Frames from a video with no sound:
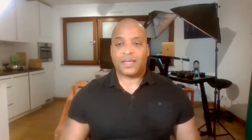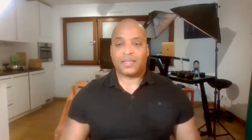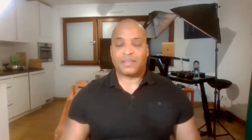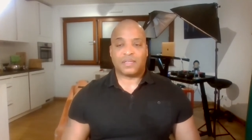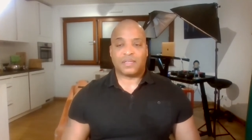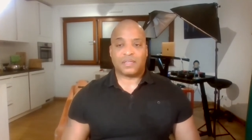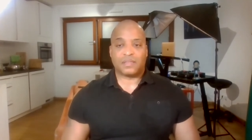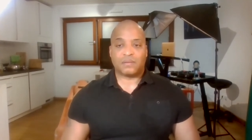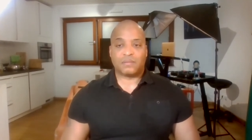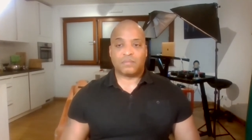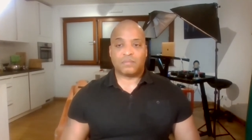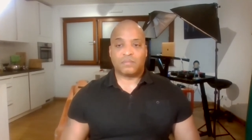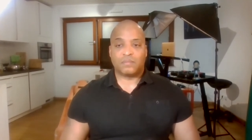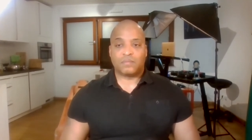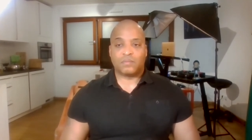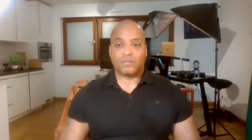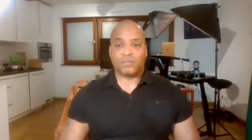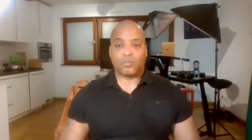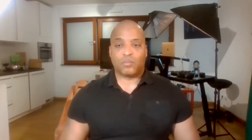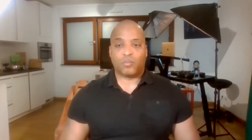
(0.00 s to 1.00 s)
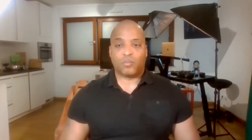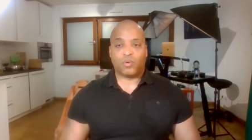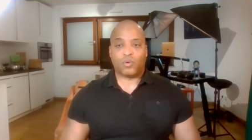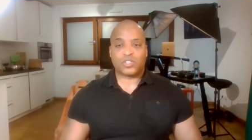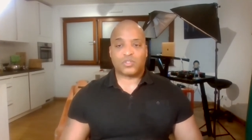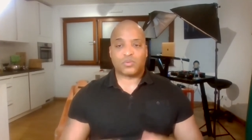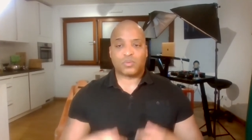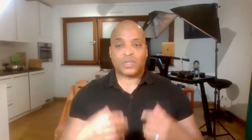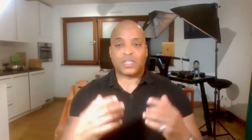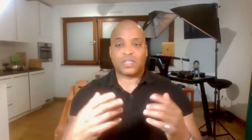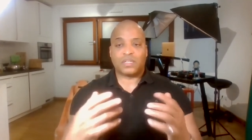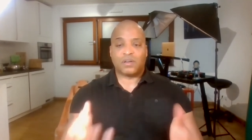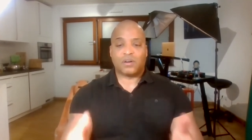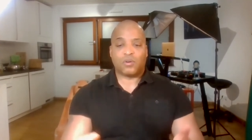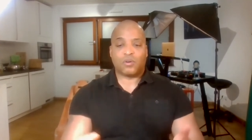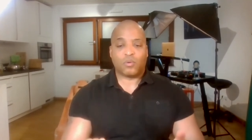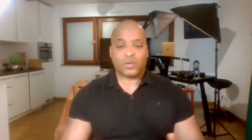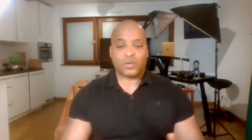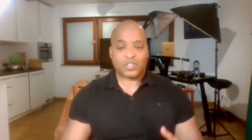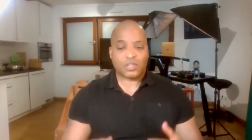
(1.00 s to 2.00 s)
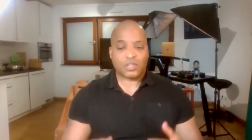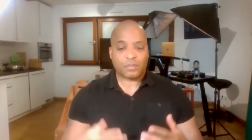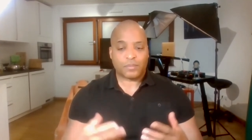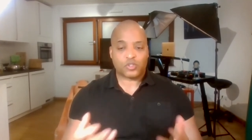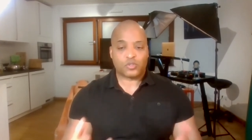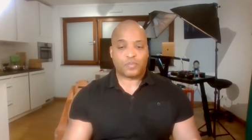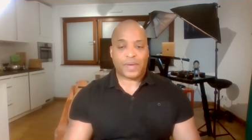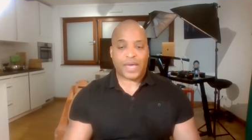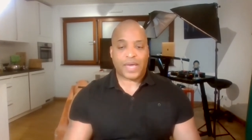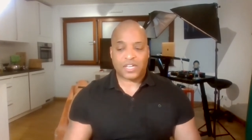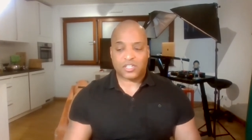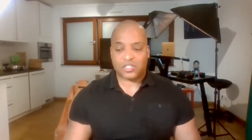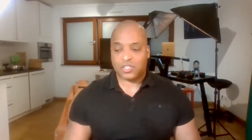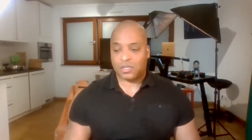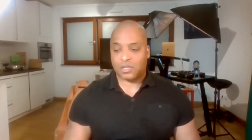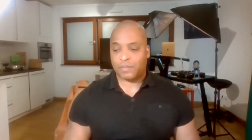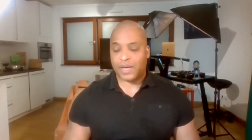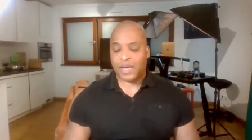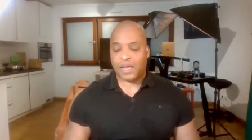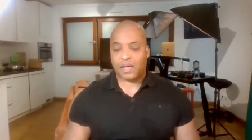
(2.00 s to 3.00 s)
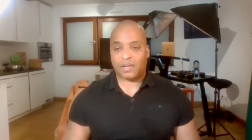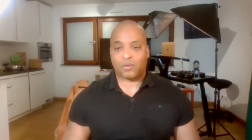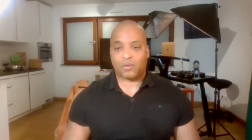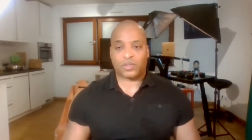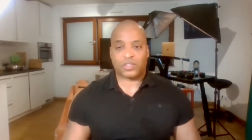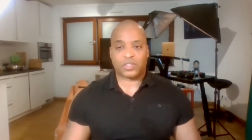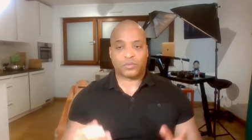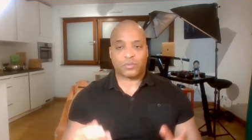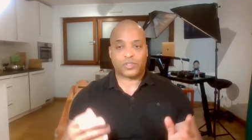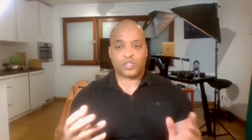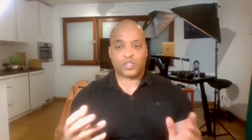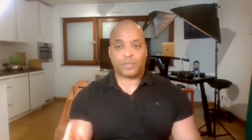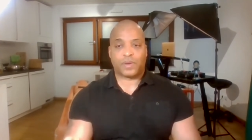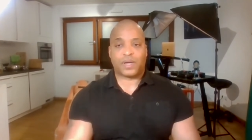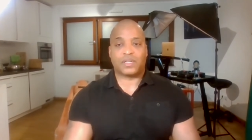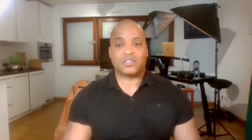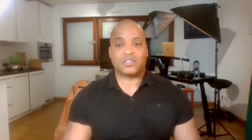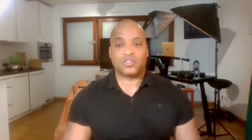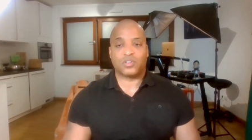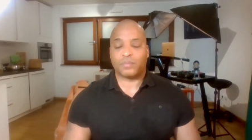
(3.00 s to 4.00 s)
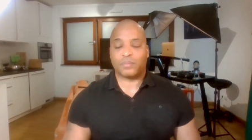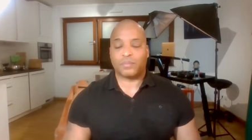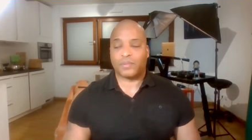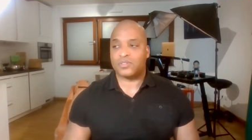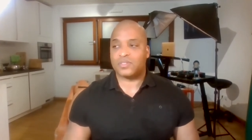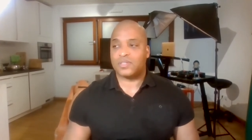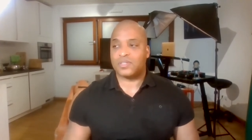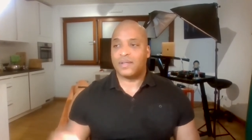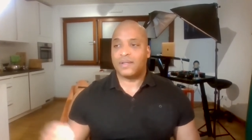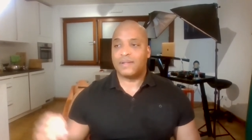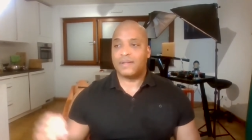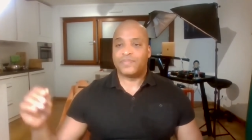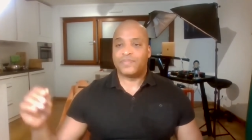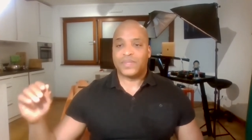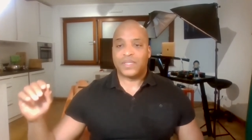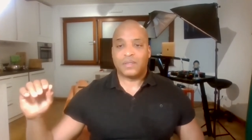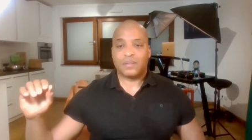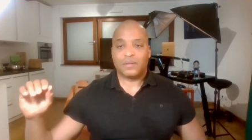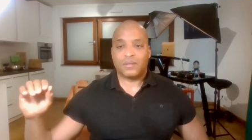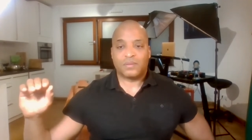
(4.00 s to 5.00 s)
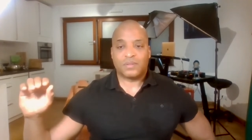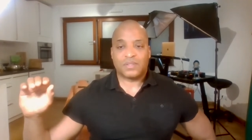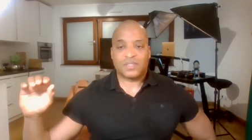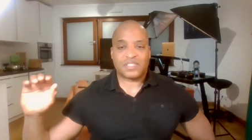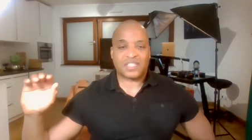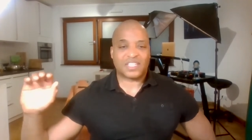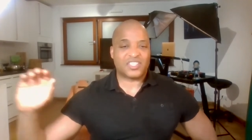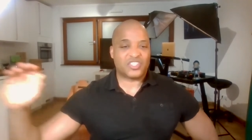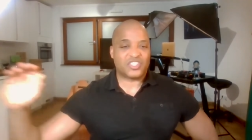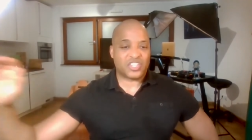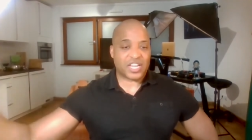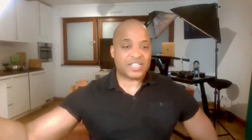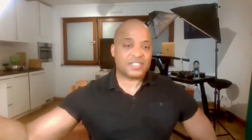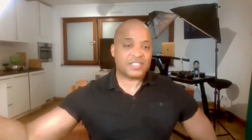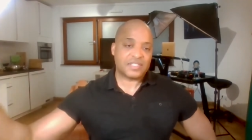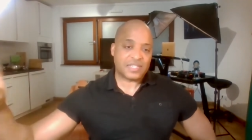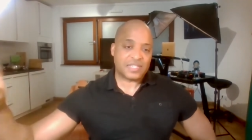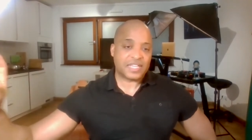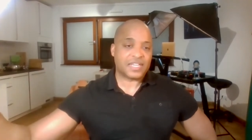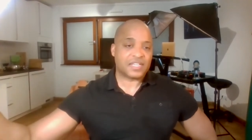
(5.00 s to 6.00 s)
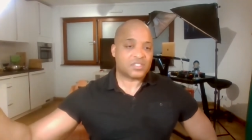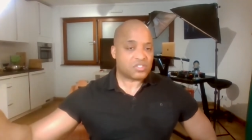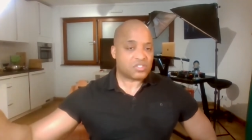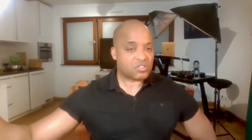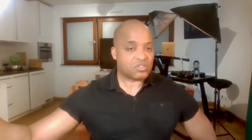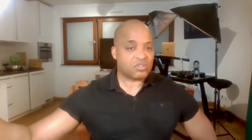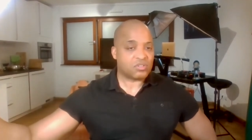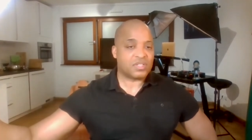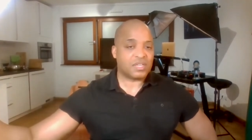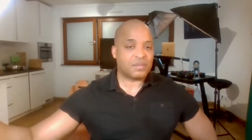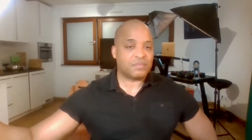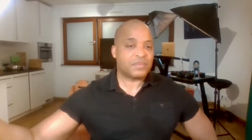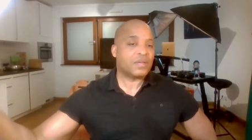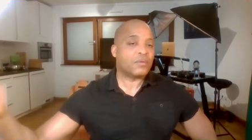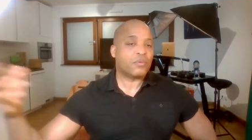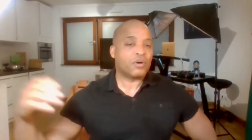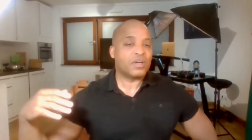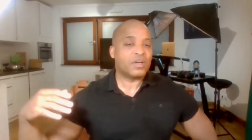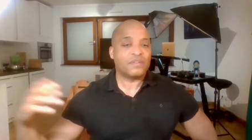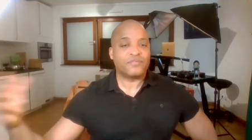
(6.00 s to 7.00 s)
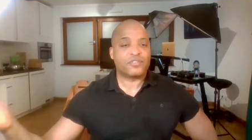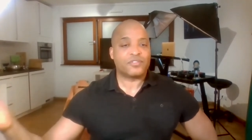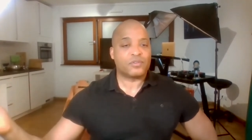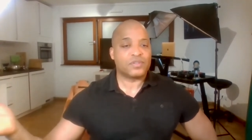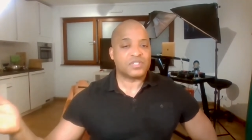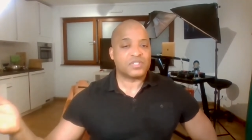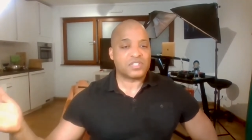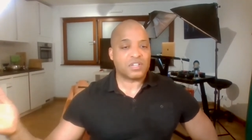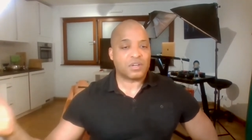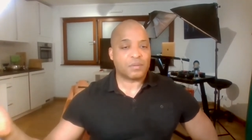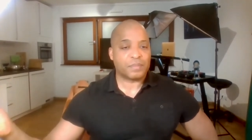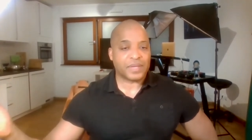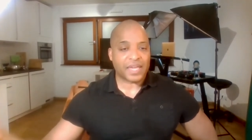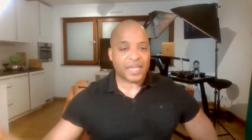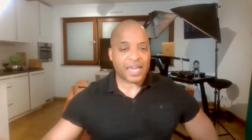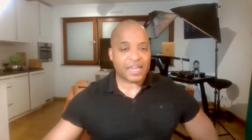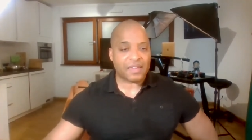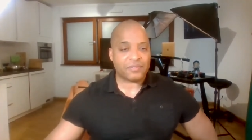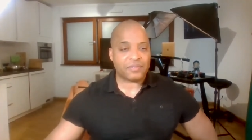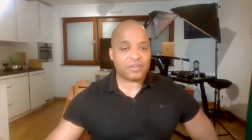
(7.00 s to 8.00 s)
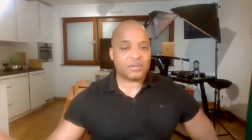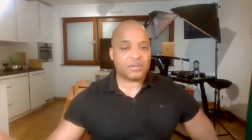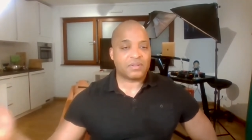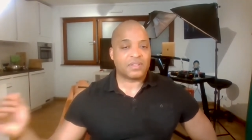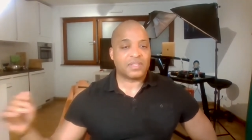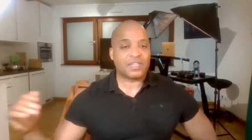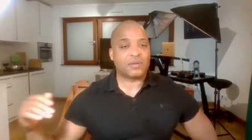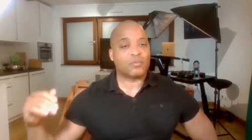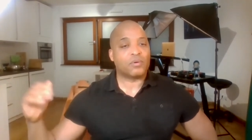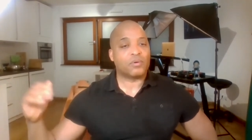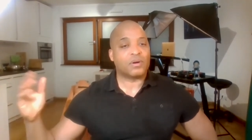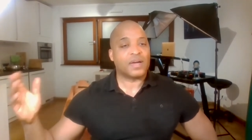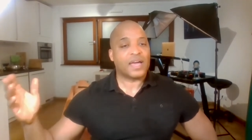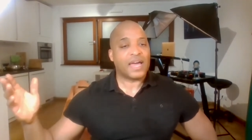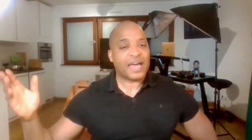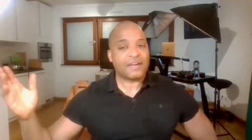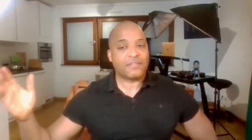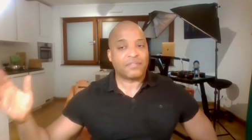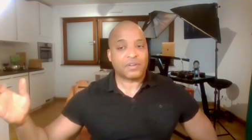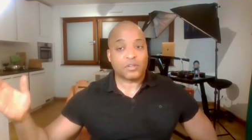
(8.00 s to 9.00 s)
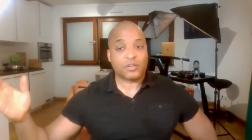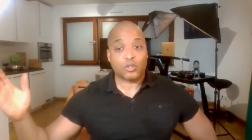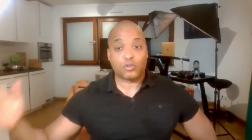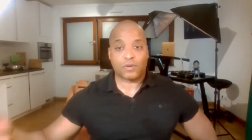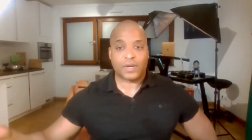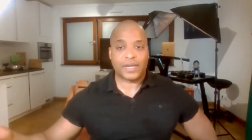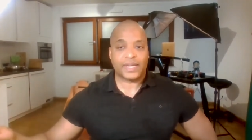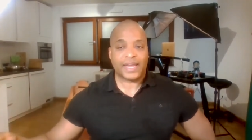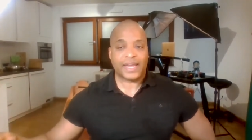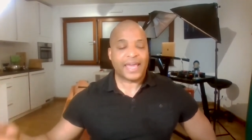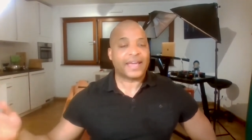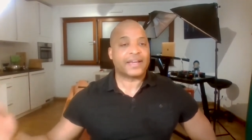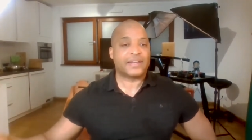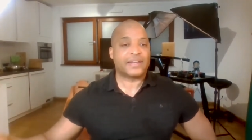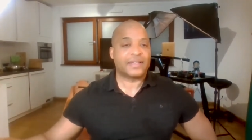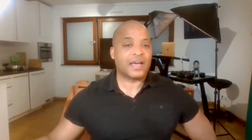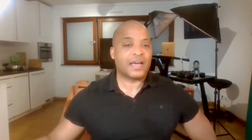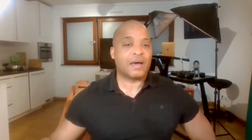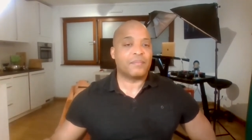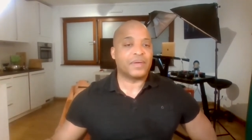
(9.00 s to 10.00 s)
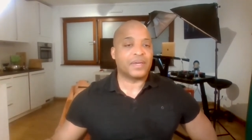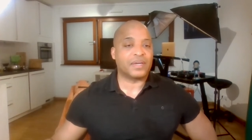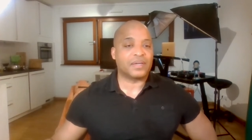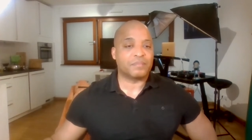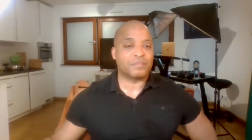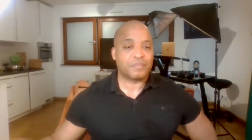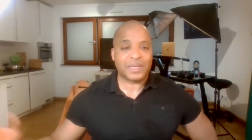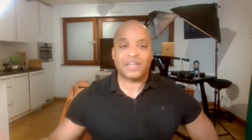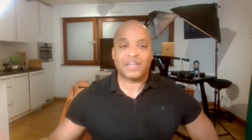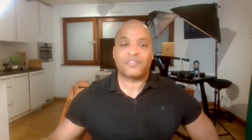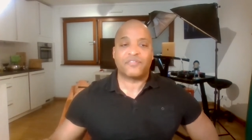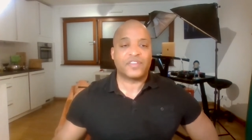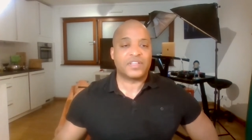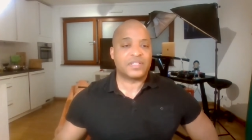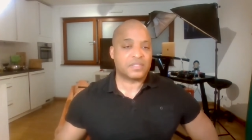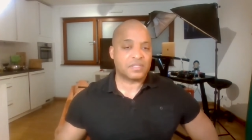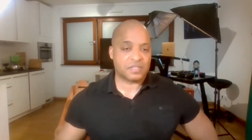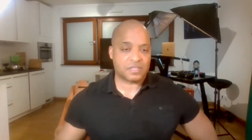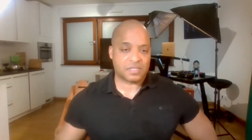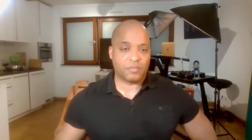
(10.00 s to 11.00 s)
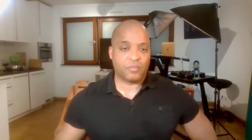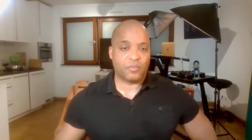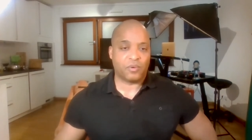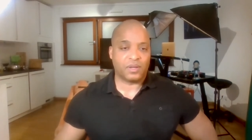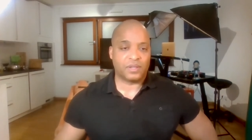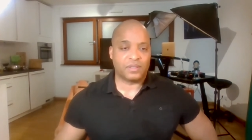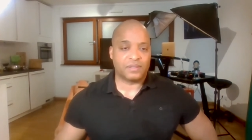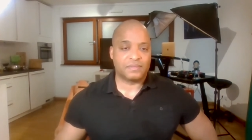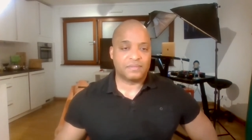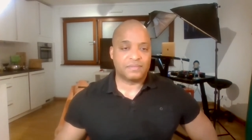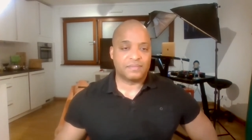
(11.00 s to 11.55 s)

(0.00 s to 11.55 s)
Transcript: and then once we know what they're most passionate about and what they're responding to the most, suggest things to them that will influence their behavior that will have a great economic benefit to someone.